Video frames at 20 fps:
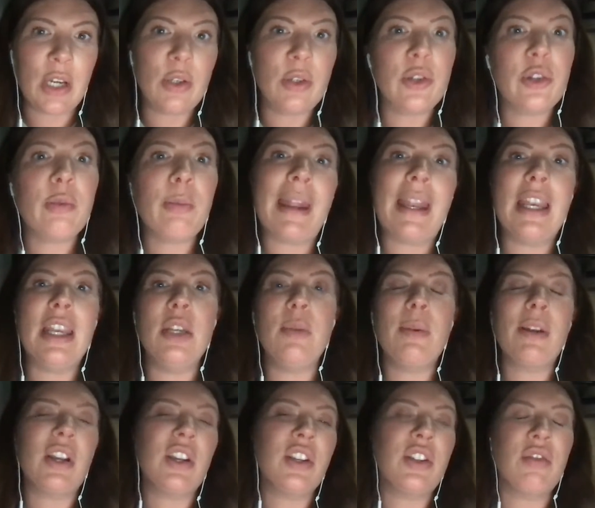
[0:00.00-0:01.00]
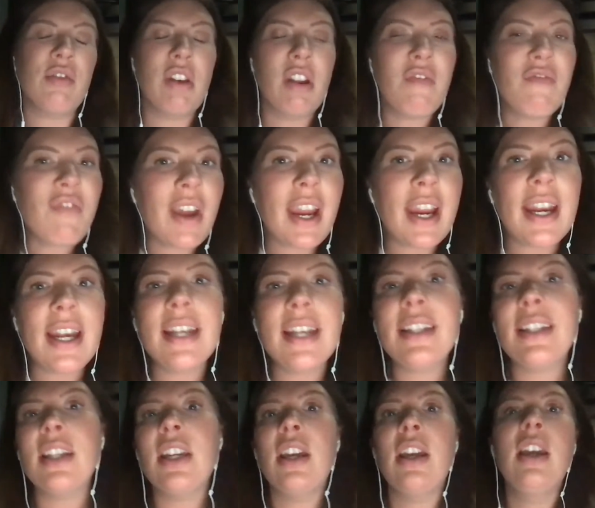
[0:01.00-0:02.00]
to spend because they're an
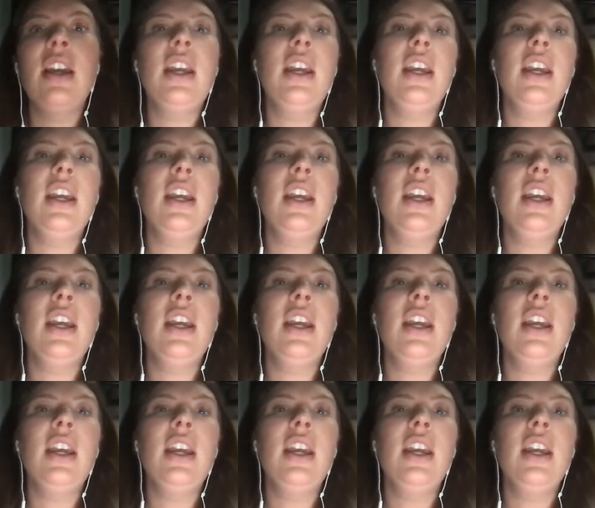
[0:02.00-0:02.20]
advisor,